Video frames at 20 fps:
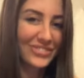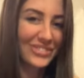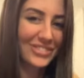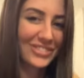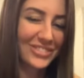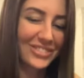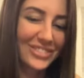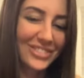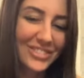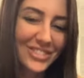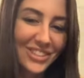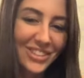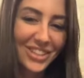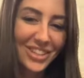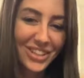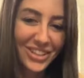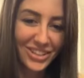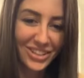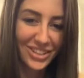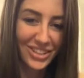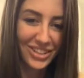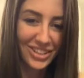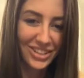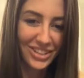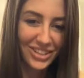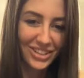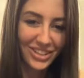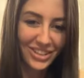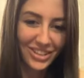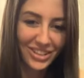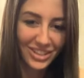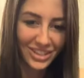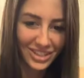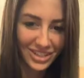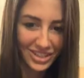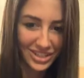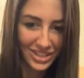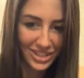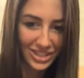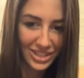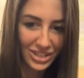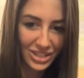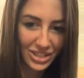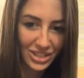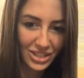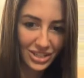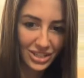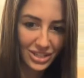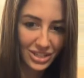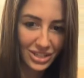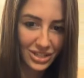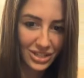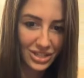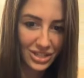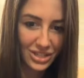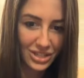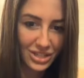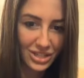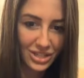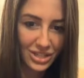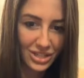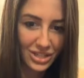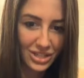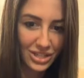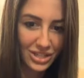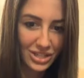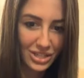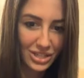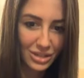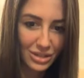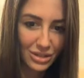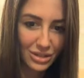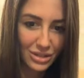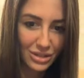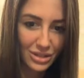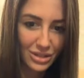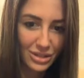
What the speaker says: No one is speaking in this clip.